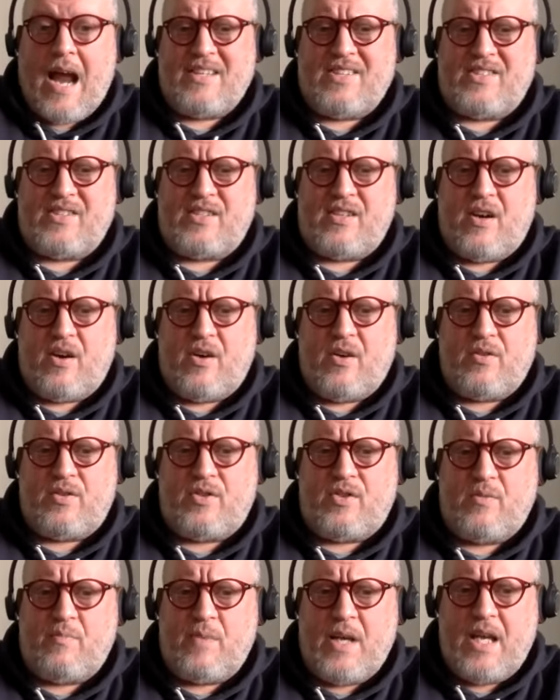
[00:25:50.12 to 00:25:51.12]
And so
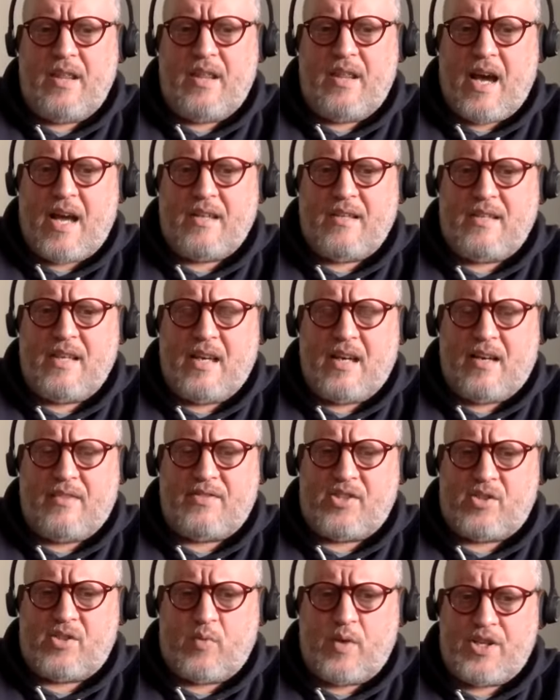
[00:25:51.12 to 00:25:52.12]
to me, the idea
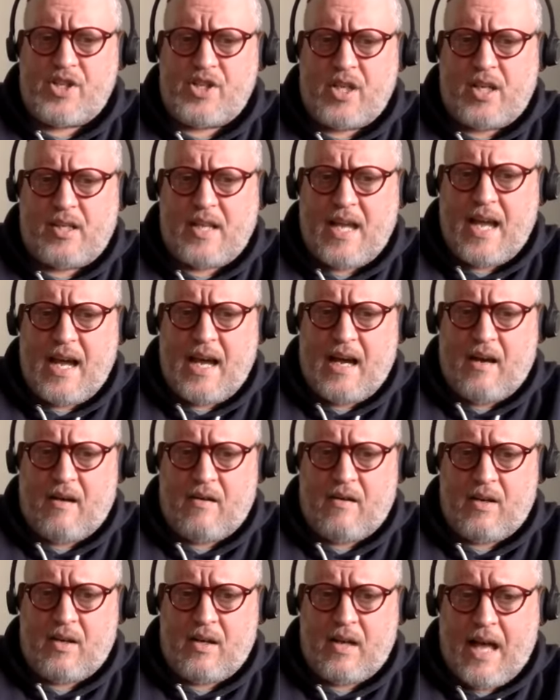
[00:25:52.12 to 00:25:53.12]
of switching
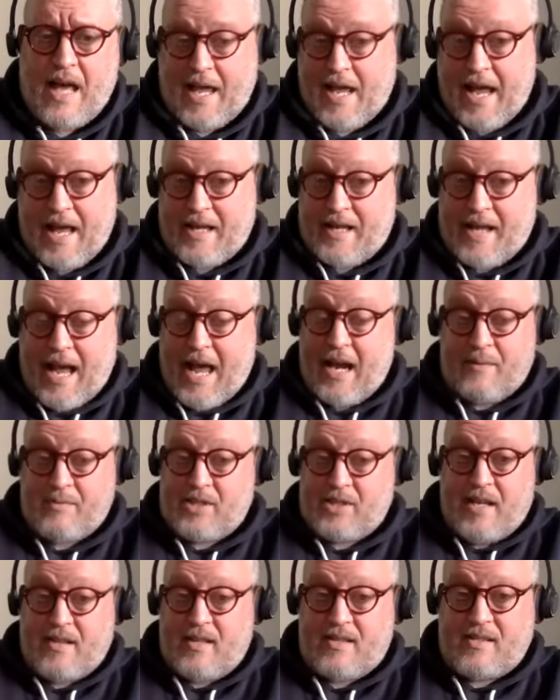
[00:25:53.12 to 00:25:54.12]
now, and
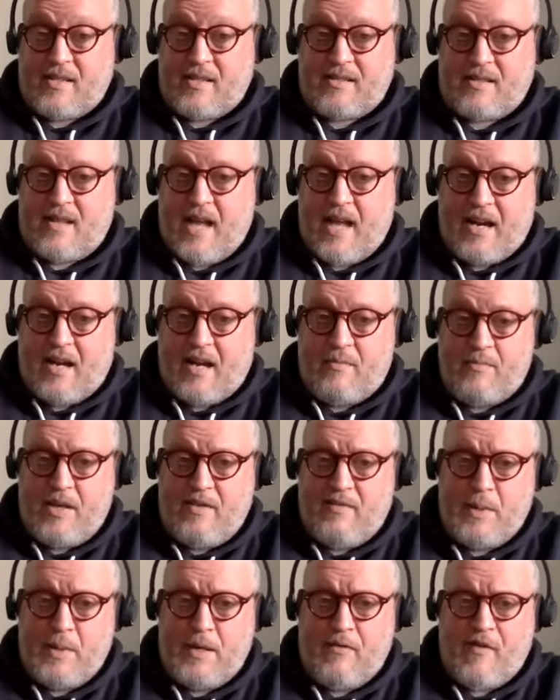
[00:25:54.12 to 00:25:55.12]
I'm saying this is not a
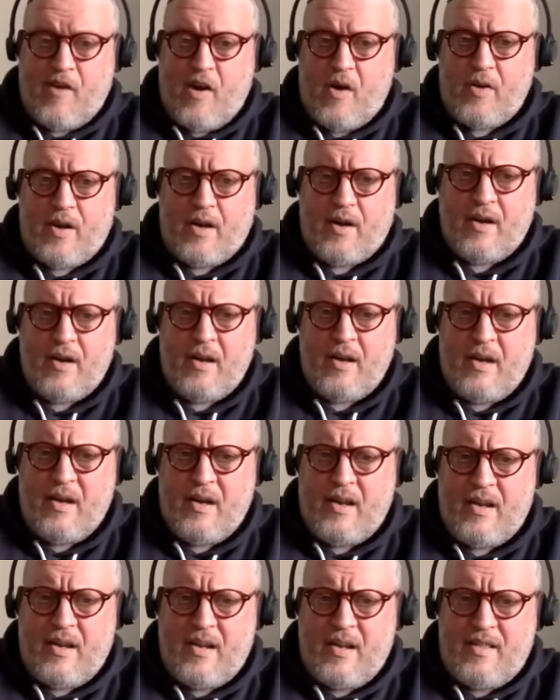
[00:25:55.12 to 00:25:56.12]
BV voter,
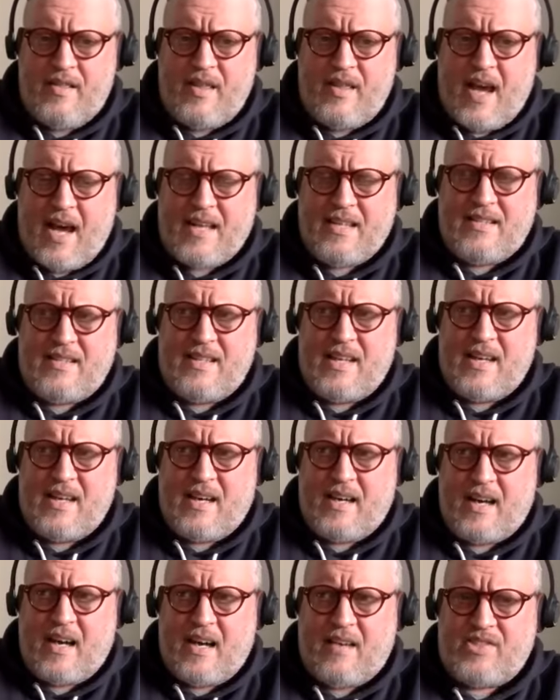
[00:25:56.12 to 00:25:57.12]
the
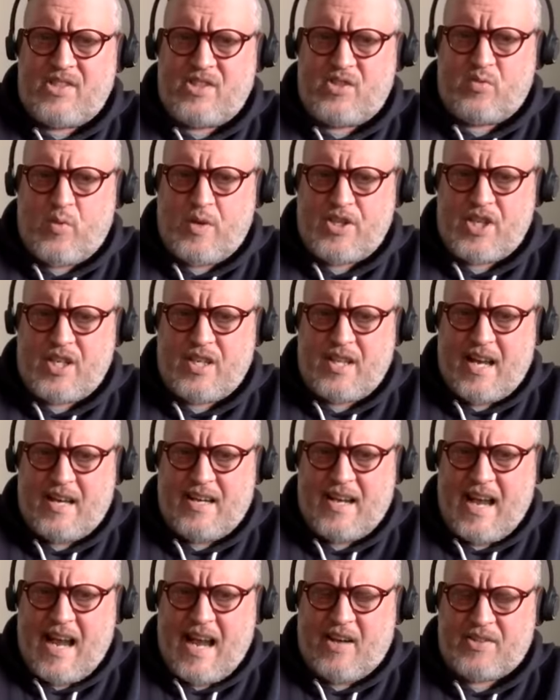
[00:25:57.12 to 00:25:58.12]
idea of switching
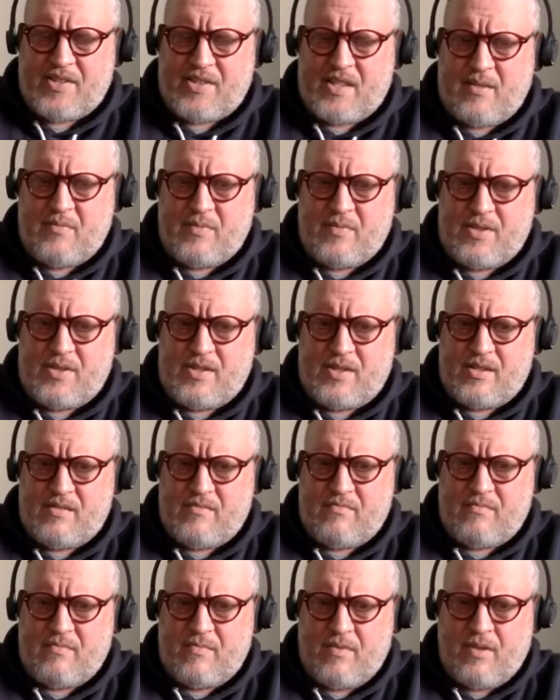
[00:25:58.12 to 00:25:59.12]
that now seems
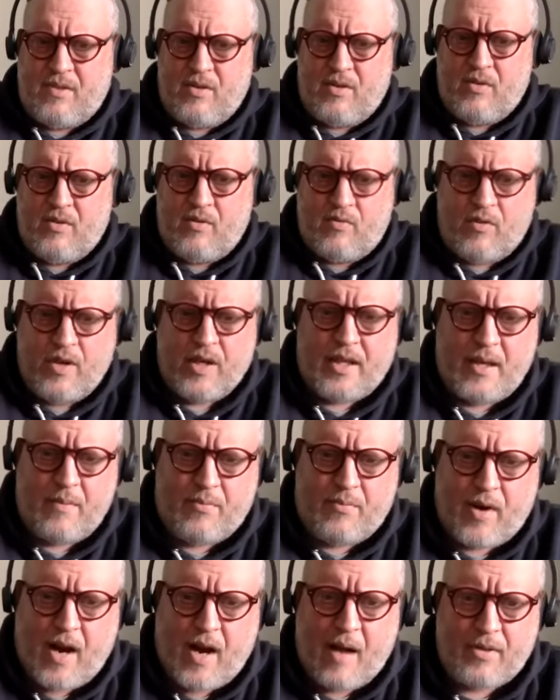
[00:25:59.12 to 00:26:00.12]
really
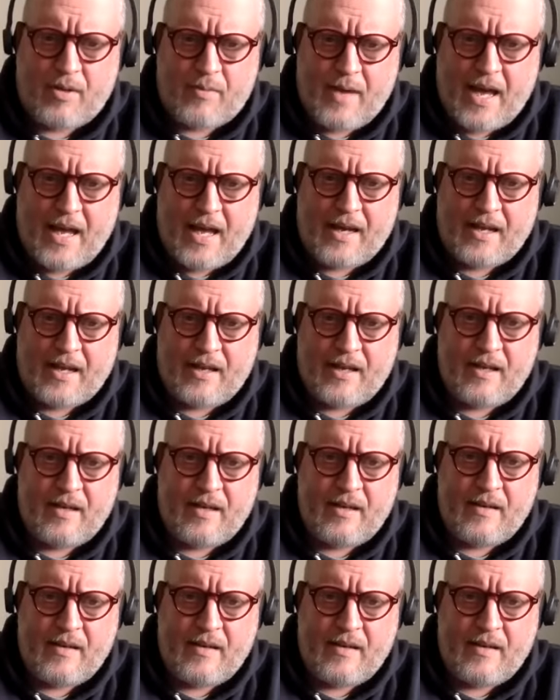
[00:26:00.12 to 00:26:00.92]
problematic.